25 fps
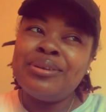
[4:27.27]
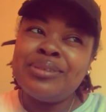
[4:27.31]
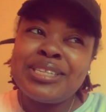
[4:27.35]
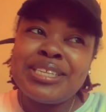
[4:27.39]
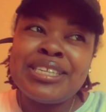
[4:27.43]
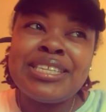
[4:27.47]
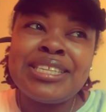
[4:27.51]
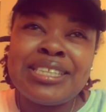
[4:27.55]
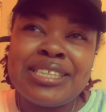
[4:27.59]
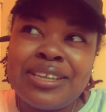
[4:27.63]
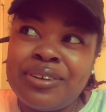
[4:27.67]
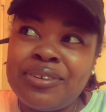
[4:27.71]
to
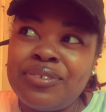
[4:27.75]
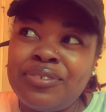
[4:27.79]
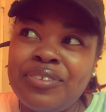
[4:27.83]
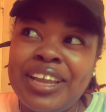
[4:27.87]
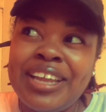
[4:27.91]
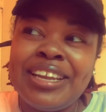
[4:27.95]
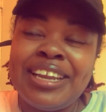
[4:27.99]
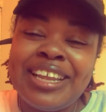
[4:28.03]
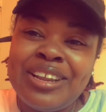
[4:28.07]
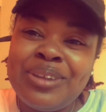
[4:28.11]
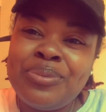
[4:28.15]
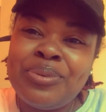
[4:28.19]
self and
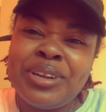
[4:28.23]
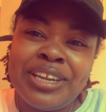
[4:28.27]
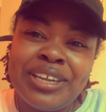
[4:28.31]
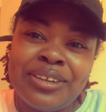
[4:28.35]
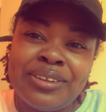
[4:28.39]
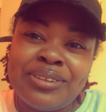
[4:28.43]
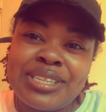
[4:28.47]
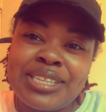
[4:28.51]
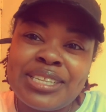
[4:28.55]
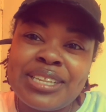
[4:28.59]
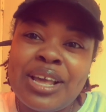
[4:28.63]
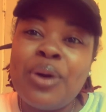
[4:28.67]
anyone else,
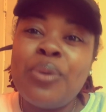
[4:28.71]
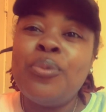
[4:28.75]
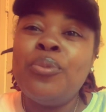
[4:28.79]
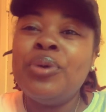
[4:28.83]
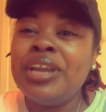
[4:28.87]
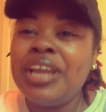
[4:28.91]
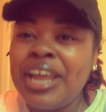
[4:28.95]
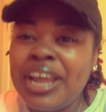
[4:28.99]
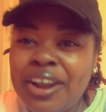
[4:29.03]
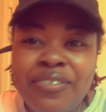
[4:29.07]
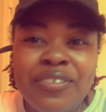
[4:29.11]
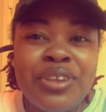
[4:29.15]
whenever
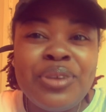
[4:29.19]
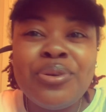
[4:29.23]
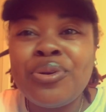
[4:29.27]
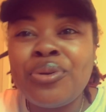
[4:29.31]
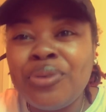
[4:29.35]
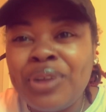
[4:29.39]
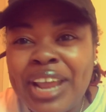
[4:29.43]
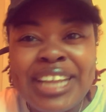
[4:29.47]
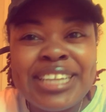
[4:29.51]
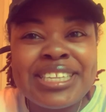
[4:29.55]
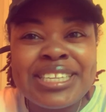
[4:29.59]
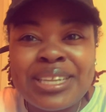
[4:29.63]
you
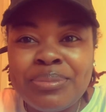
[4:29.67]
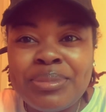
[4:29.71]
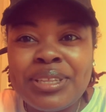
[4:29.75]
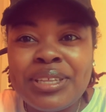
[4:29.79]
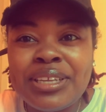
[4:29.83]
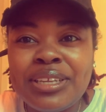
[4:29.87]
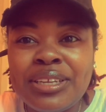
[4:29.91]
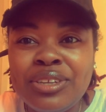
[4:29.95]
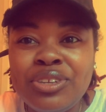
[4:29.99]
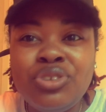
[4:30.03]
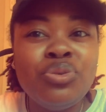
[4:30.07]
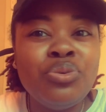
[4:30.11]
create
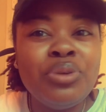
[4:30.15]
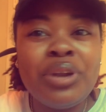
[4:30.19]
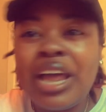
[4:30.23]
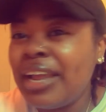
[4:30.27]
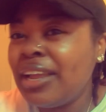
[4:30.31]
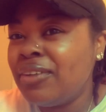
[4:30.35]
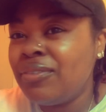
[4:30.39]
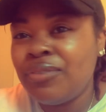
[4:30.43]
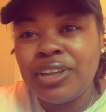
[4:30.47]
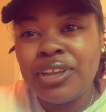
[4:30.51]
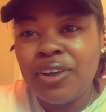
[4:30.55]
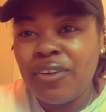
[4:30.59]
something, do not give
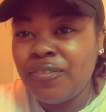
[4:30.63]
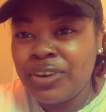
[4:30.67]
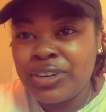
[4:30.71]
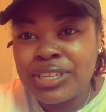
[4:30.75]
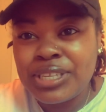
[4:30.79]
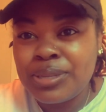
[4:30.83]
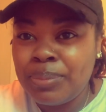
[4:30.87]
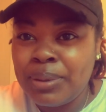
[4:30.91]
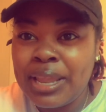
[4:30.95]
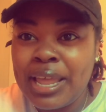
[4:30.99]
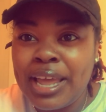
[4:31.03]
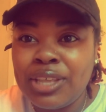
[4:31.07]
away your first
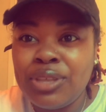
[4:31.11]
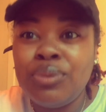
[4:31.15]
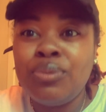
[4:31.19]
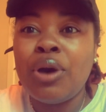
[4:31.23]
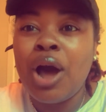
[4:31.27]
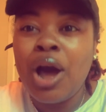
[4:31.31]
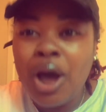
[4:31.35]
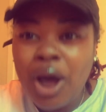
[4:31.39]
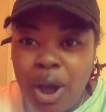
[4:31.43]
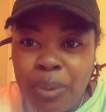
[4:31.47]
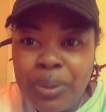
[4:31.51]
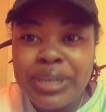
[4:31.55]
supply. You
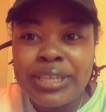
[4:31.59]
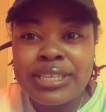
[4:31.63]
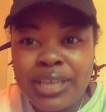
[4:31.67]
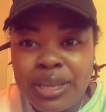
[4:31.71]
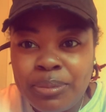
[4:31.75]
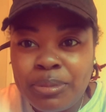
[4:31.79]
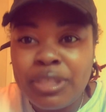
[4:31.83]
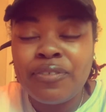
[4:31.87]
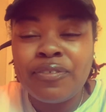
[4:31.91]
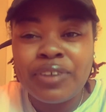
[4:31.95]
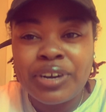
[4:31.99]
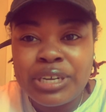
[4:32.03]
always keep
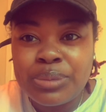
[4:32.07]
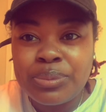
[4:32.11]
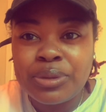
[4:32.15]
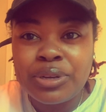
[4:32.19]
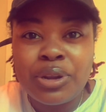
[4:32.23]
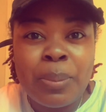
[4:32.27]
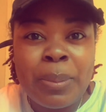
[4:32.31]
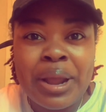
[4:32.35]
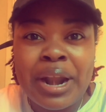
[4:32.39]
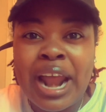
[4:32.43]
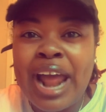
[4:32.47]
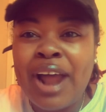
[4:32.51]
the first one no
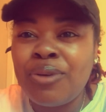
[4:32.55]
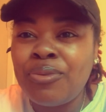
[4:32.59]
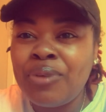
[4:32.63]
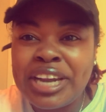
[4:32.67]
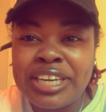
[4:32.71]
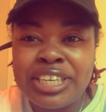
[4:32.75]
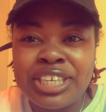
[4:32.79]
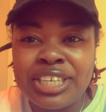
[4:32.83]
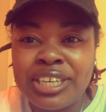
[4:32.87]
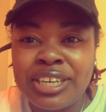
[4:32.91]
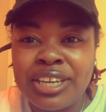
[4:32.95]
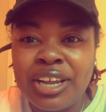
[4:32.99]
matter how
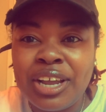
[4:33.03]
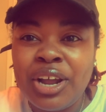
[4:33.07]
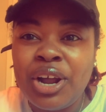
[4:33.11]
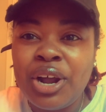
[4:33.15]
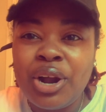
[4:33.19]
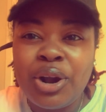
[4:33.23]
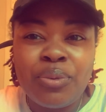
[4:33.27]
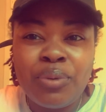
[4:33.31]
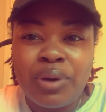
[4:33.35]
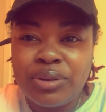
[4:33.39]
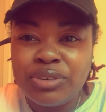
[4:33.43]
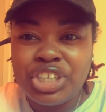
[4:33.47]
ratchet or
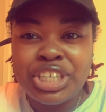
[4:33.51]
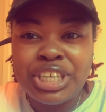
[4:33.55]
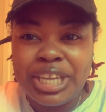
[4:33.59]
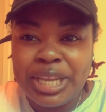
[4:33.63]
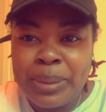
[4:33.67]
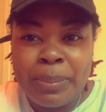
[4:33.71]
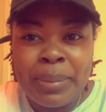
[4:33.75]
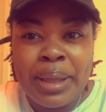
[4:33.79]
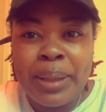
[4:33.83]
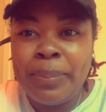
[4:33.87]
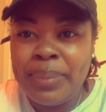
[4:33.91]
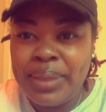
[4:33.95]
raunchy it
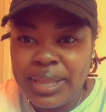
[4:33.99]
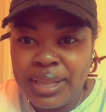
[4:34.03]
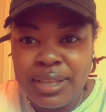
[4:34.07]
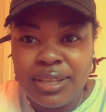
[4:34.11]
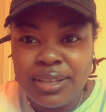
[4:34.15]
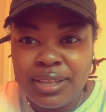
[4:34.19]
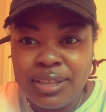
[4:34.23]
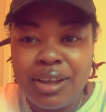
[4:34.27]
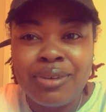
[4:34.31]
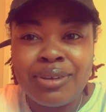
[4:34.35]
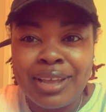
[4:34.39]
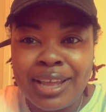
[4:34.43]
may be.
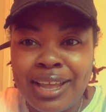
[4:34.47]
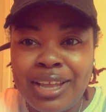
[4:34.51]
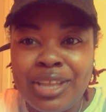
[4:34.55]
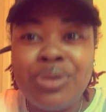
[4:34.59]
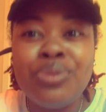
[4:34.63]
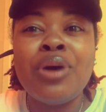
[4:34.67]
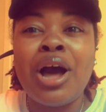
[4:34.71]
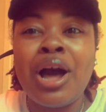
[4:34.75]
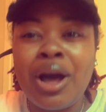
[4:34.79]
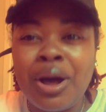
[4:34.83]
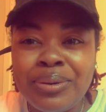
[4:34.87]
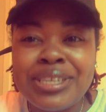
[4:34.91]
Okay? You
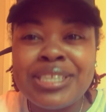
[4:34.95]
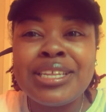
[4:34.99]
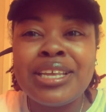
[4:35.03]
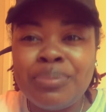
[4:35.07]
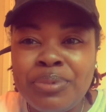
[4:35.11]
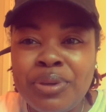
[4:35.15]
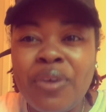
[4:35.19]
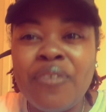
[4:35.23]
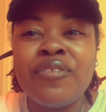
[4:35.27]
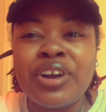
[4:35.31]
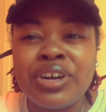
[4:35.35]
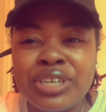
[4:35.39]
always keep your
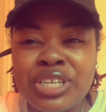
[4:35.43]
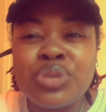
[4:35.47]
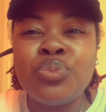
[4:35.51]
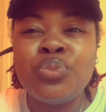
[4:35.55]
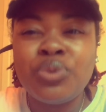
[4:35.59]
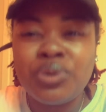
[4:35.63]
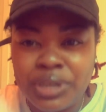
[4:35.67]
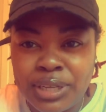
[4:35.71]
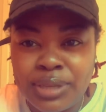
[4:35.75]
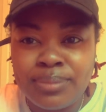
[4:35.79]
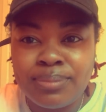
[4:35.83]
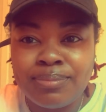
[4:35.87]
first
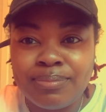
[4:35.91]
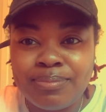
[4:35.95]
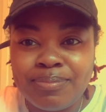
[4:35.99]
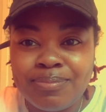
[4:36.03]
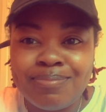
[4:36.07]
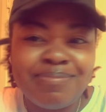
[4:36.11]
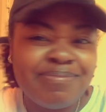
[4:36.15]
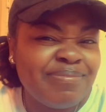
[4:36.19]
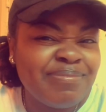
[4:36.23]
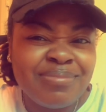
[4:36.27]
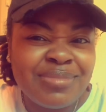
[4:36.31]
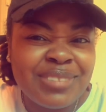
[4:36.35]
one.
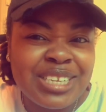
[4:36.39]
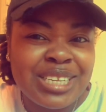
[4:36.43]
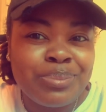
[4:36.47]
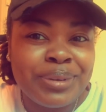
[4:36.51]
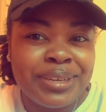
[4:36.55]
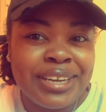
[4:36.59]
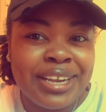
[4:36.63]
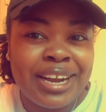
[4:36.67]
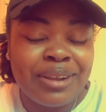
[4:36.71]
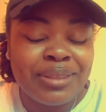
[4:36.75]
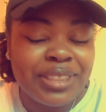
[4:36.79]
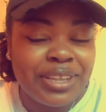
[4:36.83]
Just putting
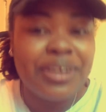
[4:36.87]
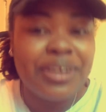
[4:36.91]
it out there.